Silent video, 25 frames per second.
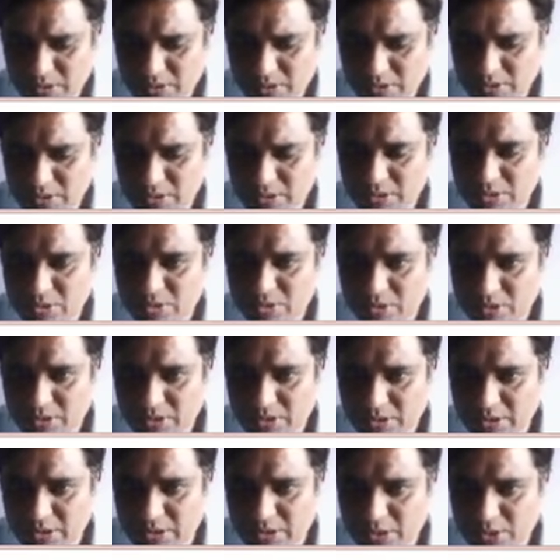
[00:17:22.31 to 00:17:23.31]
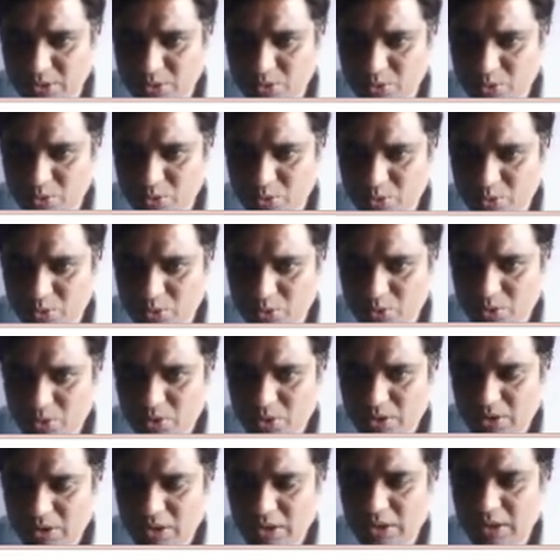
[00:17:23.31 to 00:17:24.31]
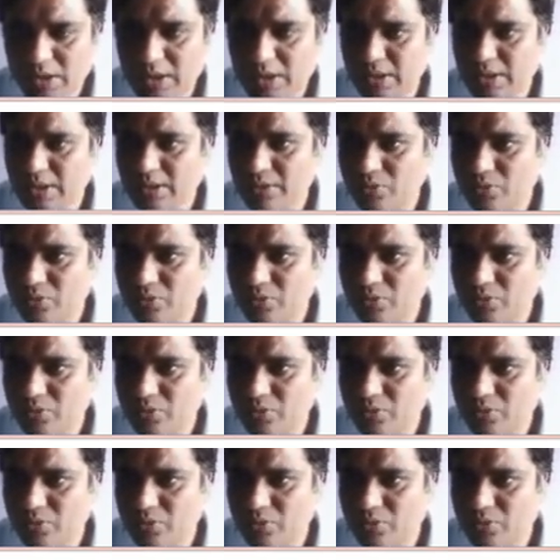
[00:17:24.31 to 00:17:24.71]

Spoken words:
It is your Z2, and